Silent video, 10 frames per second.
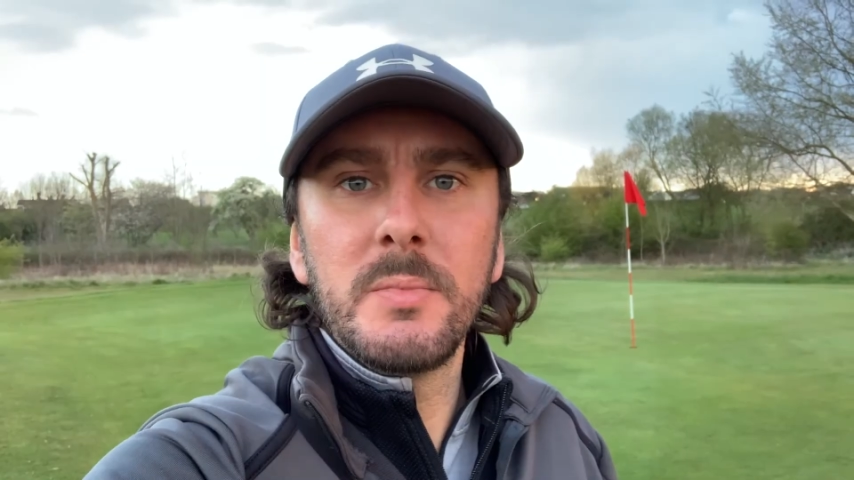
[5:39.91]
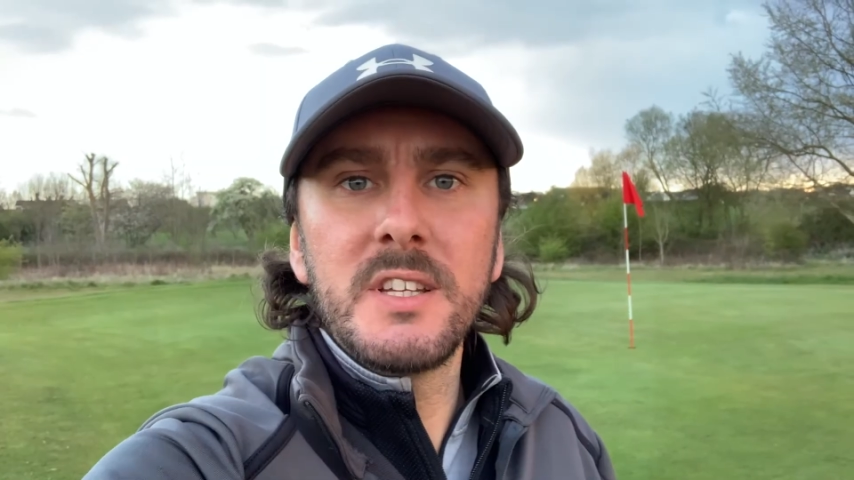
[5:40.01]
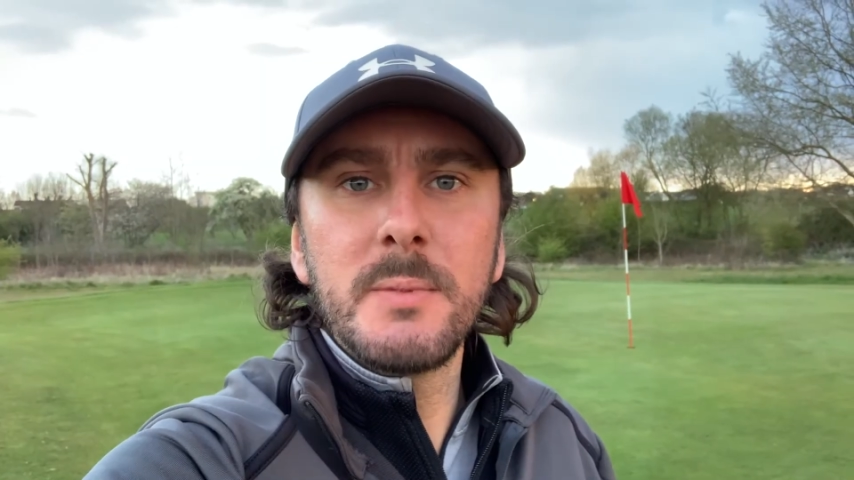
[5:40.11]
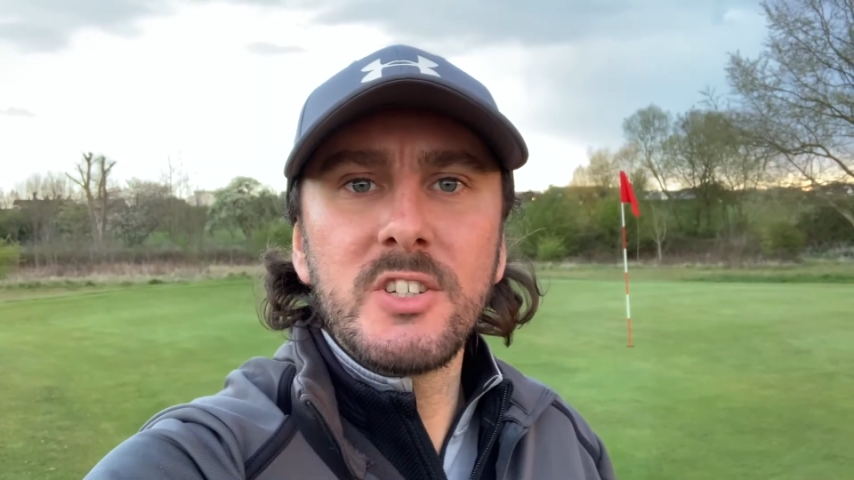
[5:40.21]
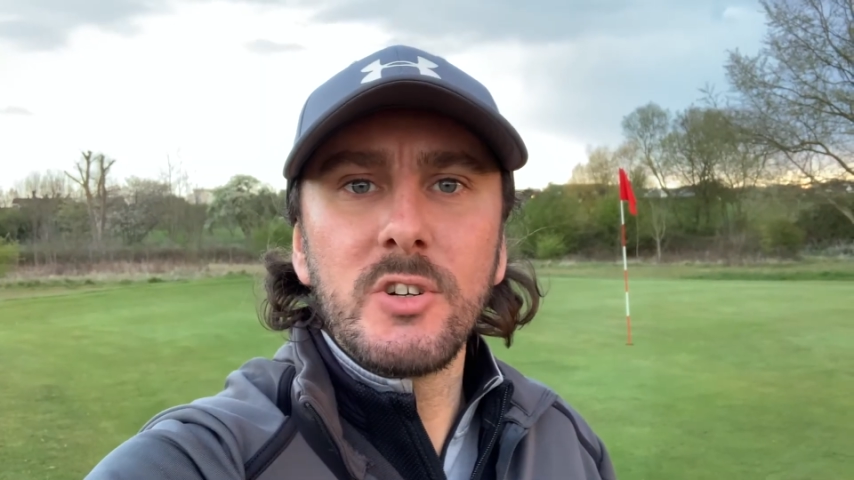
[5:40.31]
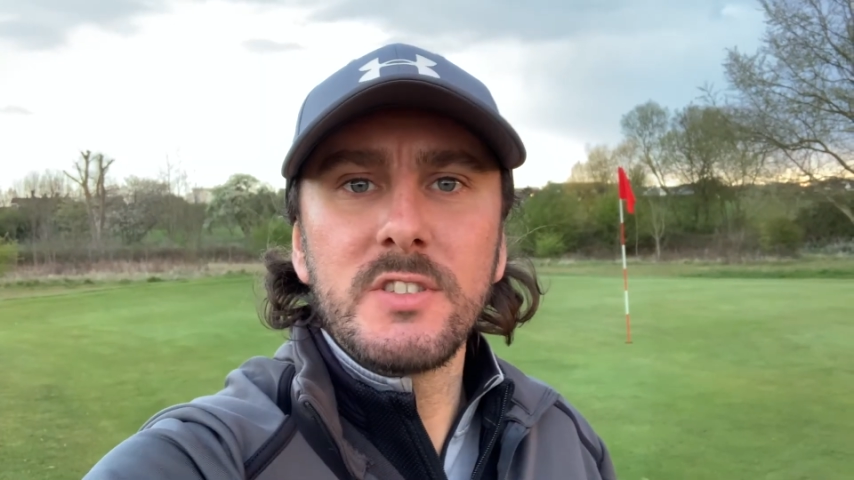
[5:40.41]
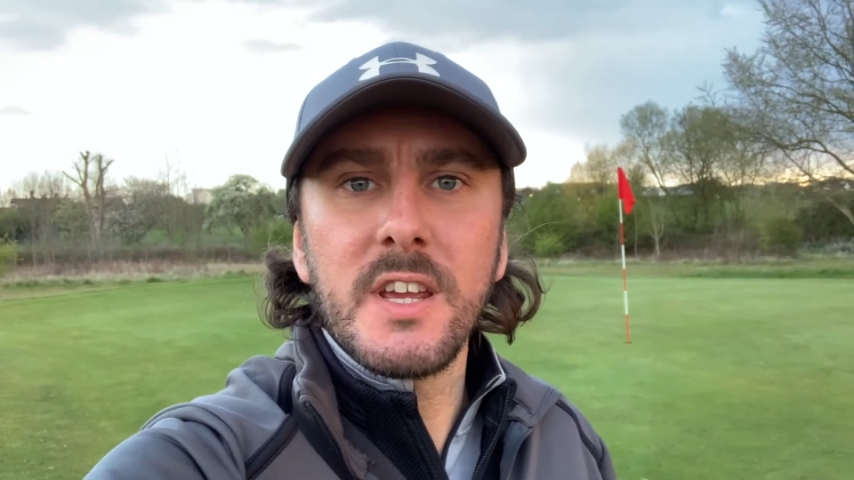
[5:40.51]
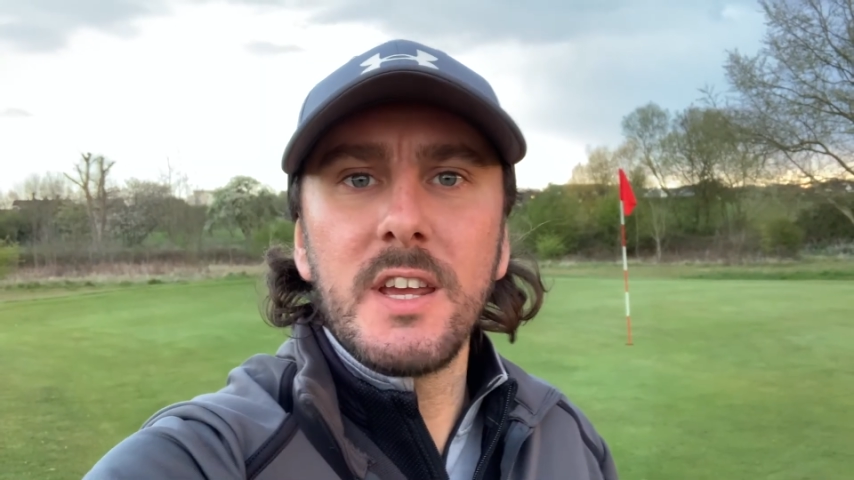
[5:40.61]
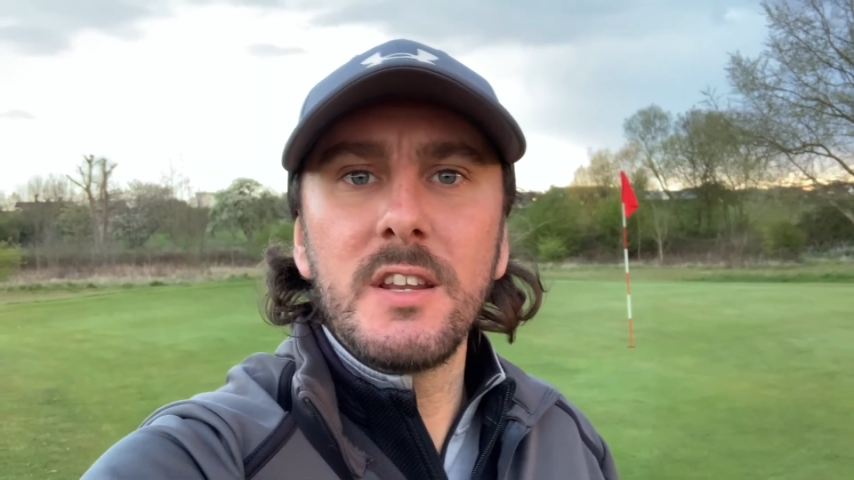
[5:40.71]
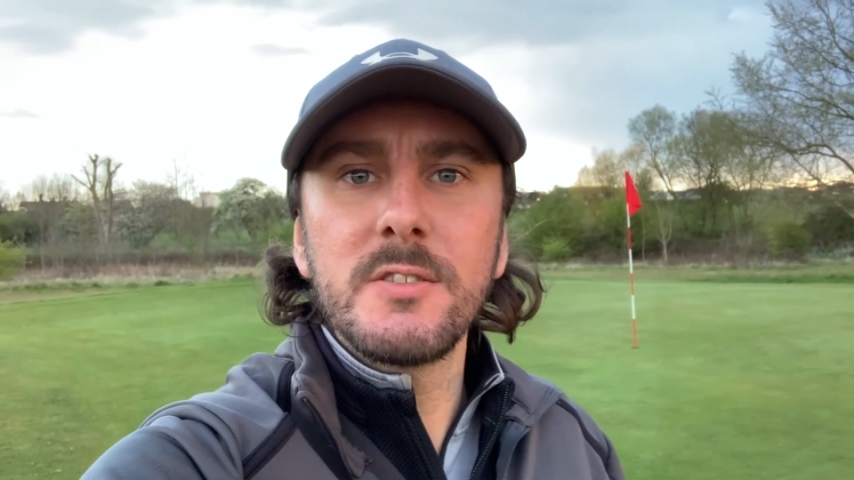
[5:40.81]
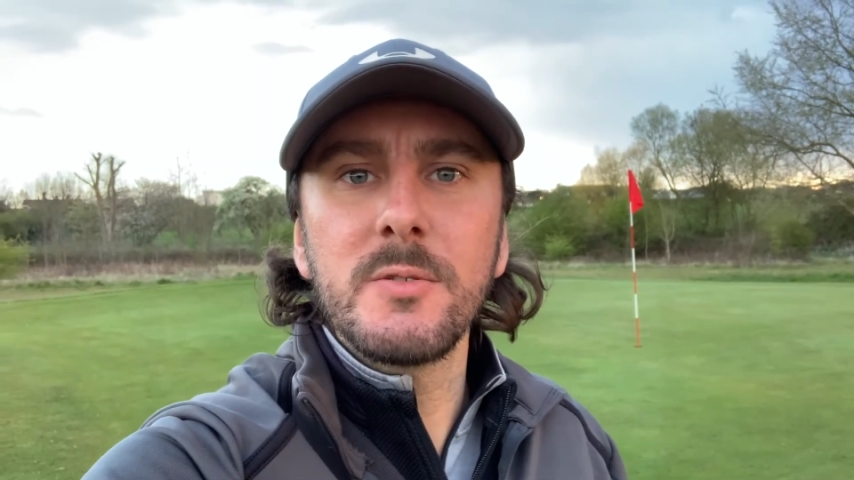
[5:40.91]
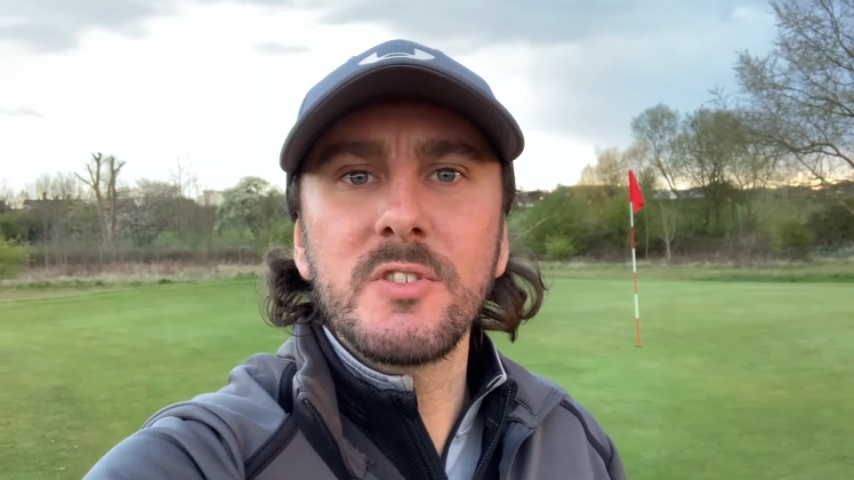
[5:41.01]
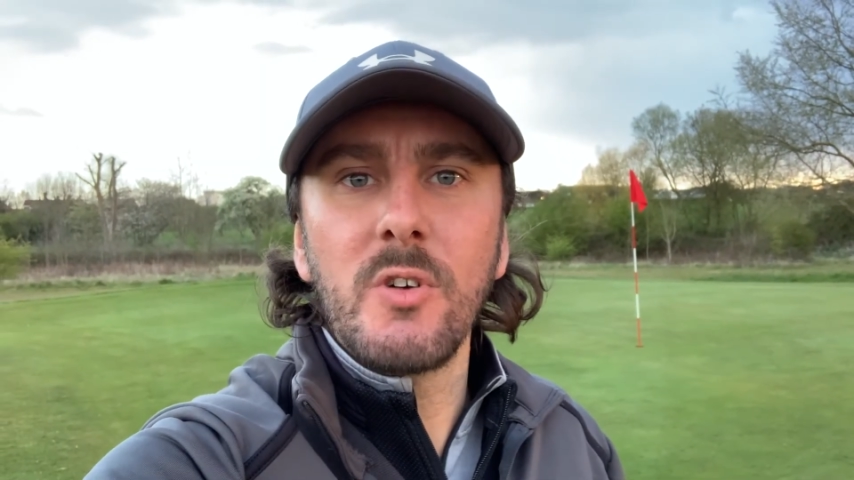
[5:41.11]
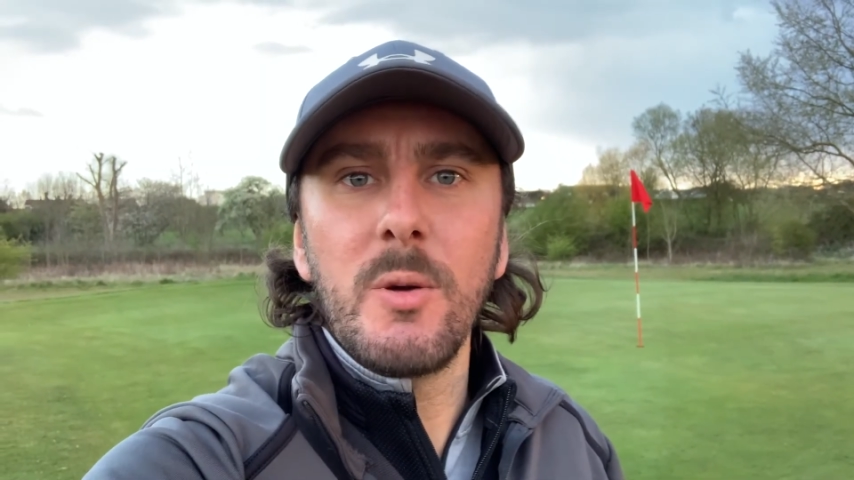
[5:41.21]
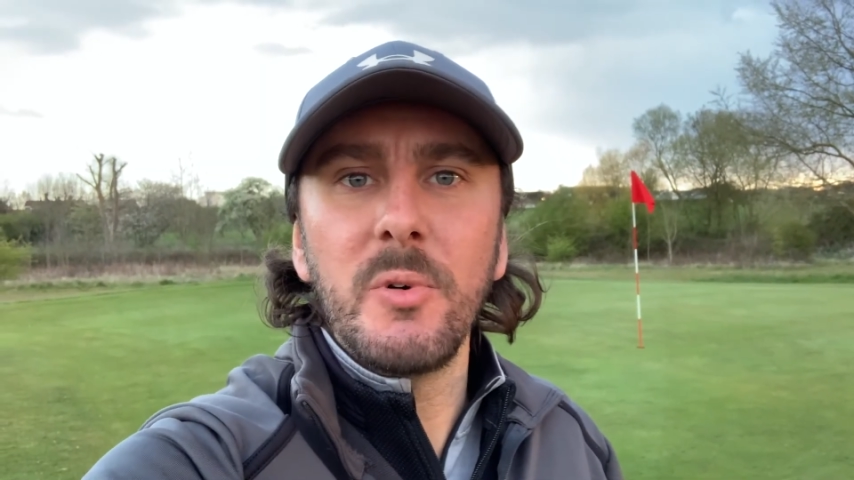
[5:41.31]
please make sure to hit the
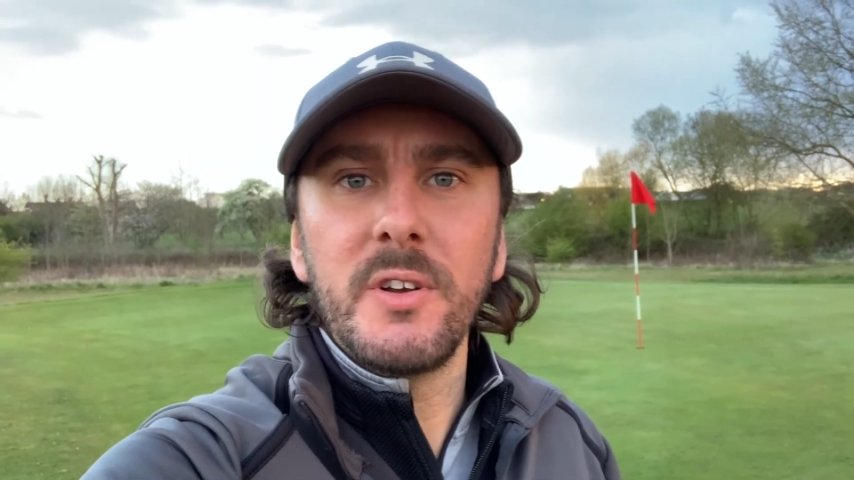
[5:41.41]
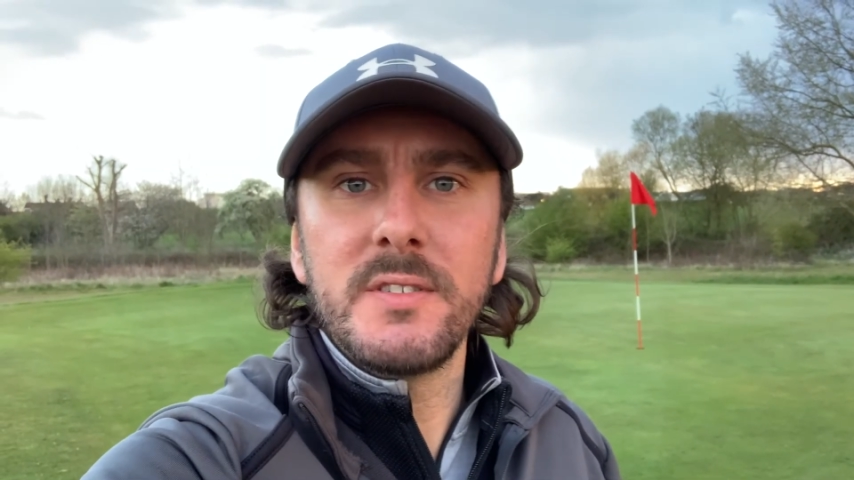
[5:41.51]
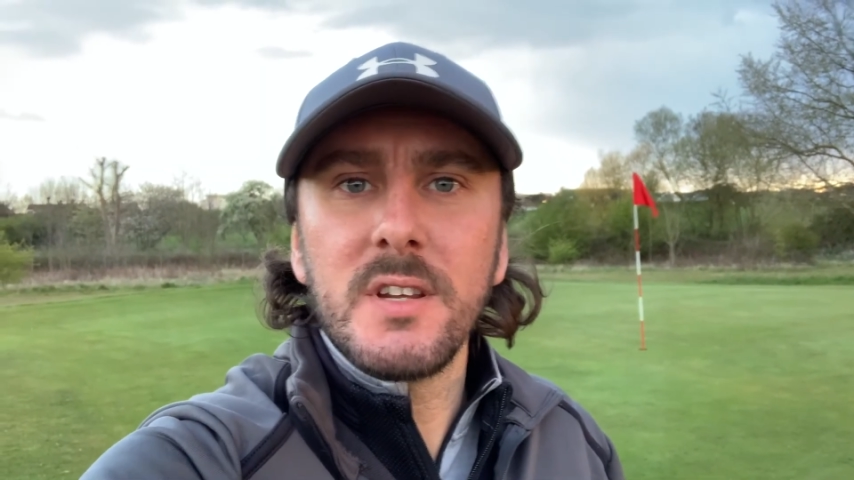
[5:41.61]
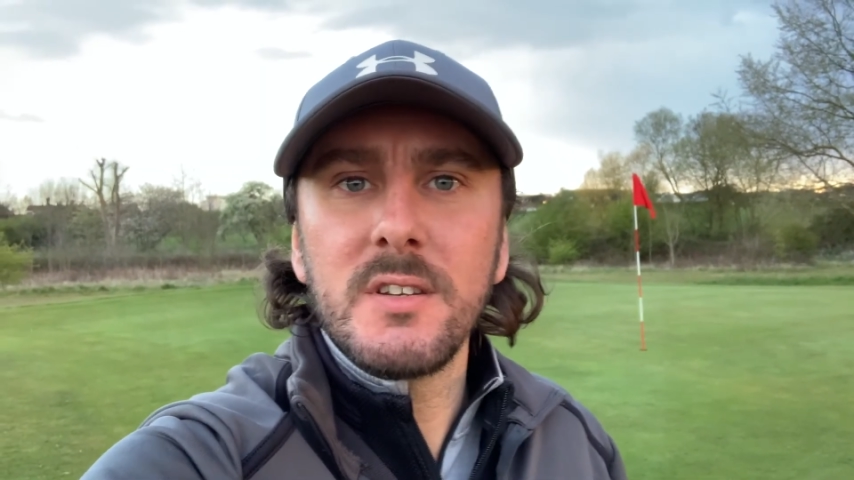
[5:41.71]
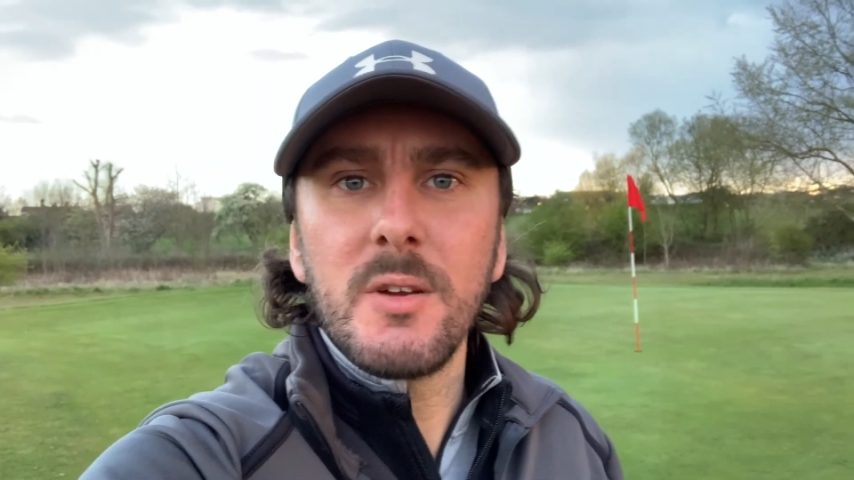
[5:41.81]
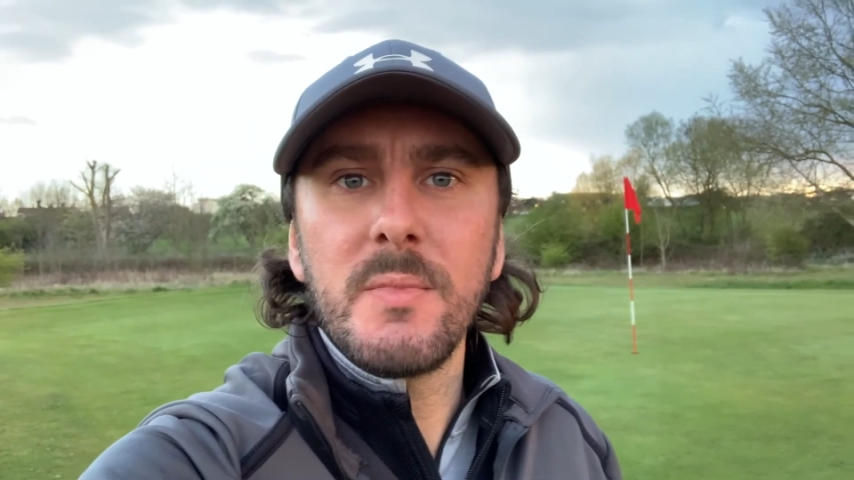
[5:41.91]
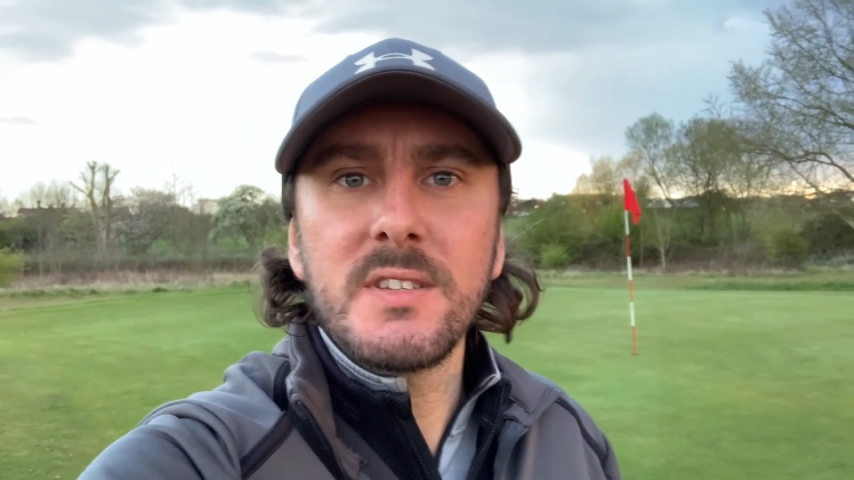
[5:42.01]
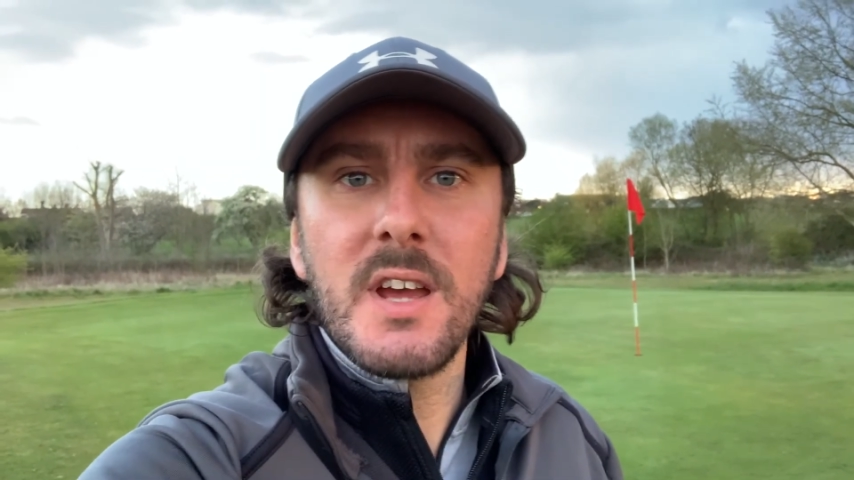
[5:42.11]
subscribe button so you don't miss